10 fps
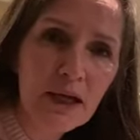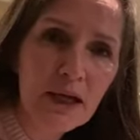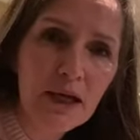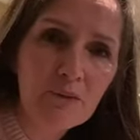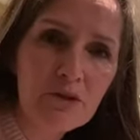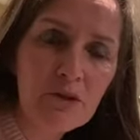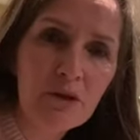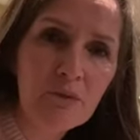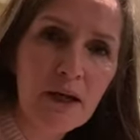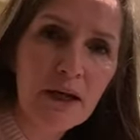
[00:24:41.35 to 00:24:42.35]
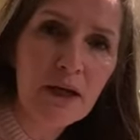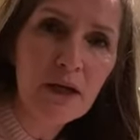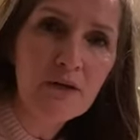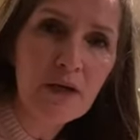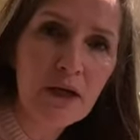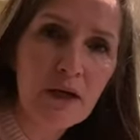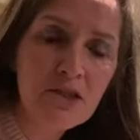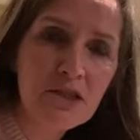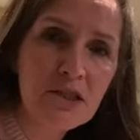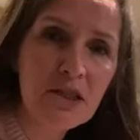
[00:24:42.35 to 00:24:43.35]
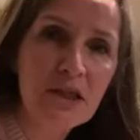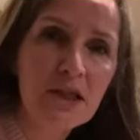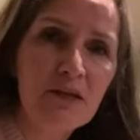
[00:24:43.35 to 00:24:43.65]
There's a lot of mahi goat that goes into there.